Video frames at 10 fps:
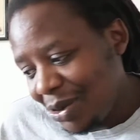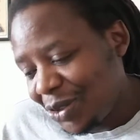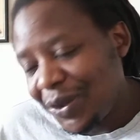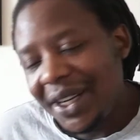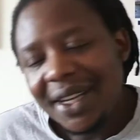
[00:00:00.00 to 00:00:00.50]

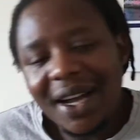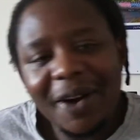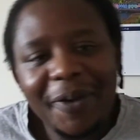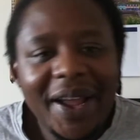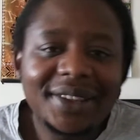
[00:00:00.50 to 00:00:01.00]
Australia
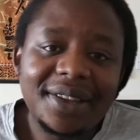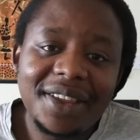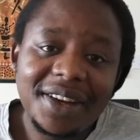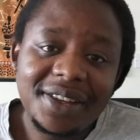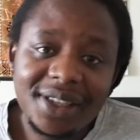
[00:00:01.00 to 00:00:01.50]
are ranked
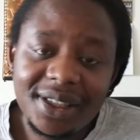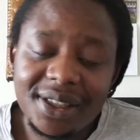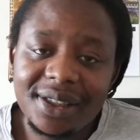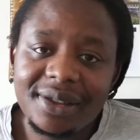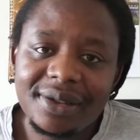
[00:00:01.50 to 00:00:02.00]

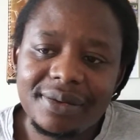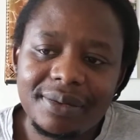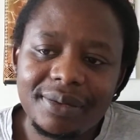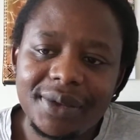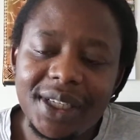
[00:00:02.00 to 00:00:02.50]
36
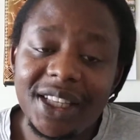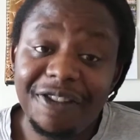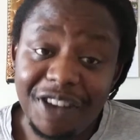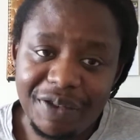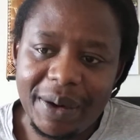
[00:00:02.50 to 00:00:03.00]
in the
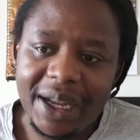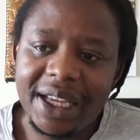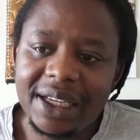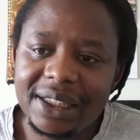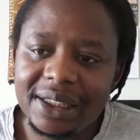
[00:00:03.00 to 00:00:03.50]
FIFA
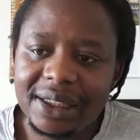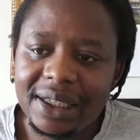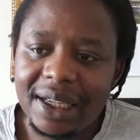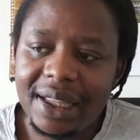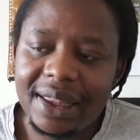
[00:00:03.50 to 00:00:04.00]
rankings.
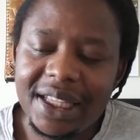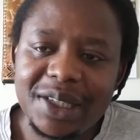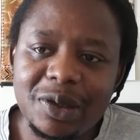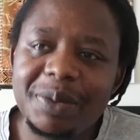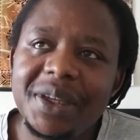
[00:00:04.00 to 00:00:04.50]

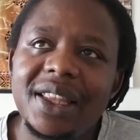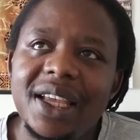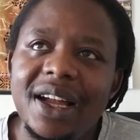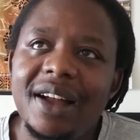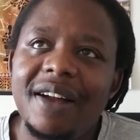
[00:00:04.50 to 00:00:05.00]
This will be
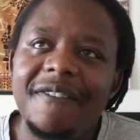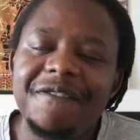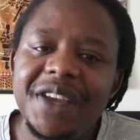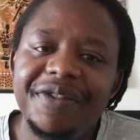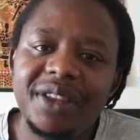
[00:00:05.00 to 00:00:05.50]
their
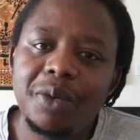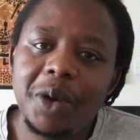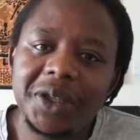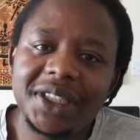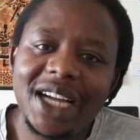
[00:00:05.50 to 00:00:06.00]
5th
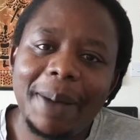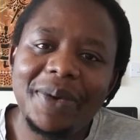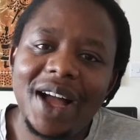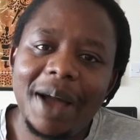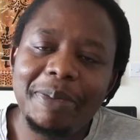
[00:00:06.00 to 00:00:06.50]
World Cup
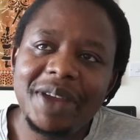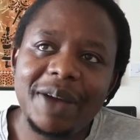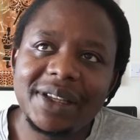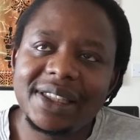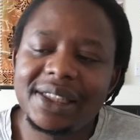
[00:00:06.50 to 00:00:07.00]

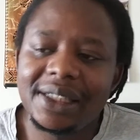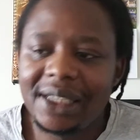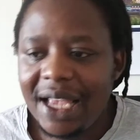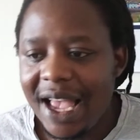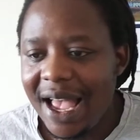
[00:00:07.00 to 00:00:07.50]
appearance.
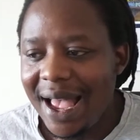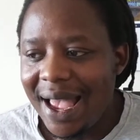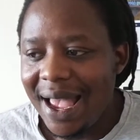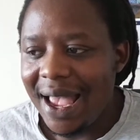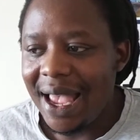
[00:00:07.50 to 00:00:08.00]

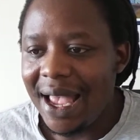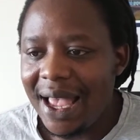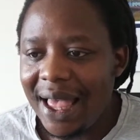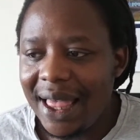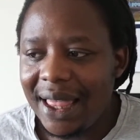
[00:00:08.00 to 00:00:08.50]

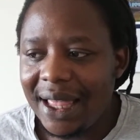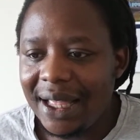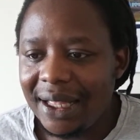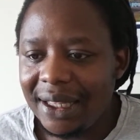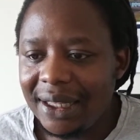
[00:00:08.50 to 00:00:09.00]
The
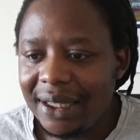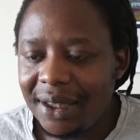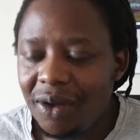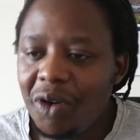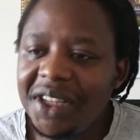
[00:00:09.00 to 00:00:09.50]

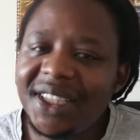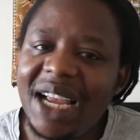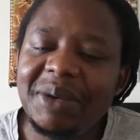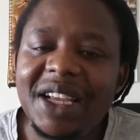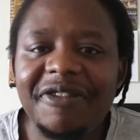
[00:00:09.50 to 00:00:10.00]
only
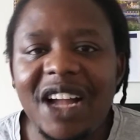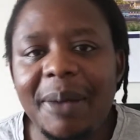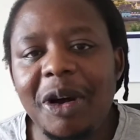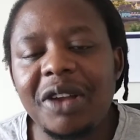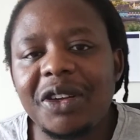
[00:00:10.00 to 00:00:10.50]
time they have
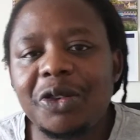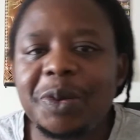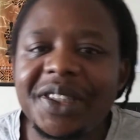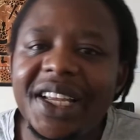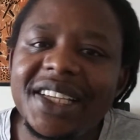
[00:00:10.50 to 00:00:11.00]
come out of the
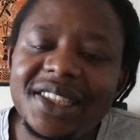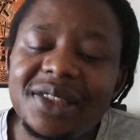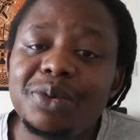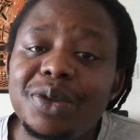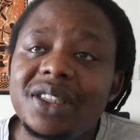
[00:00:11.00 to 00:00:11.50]
group
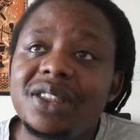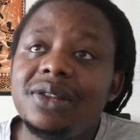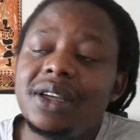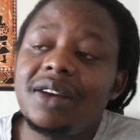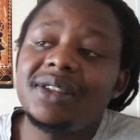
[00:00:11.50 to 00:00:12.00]
stages was in
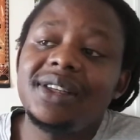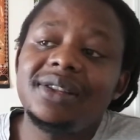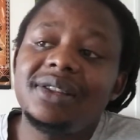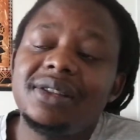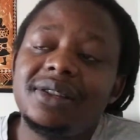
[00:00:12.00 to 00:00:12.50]

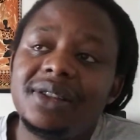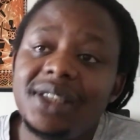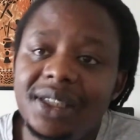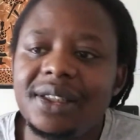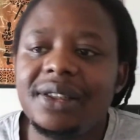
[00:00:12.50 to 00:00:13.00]

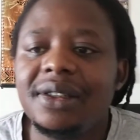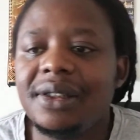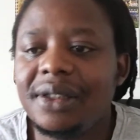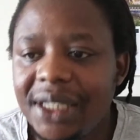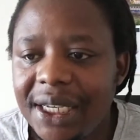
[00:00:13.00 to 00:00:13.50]
2006.
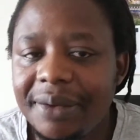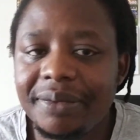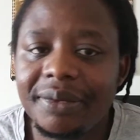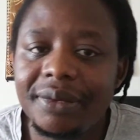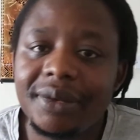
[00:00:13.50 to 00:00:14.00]
Yeah,
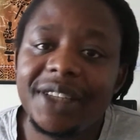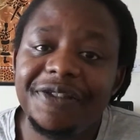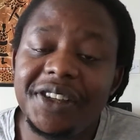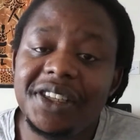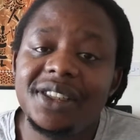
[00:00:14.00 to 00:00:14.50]
they
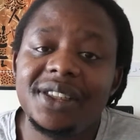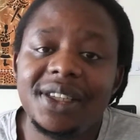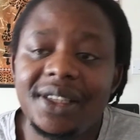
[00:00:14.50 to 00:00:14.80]
finished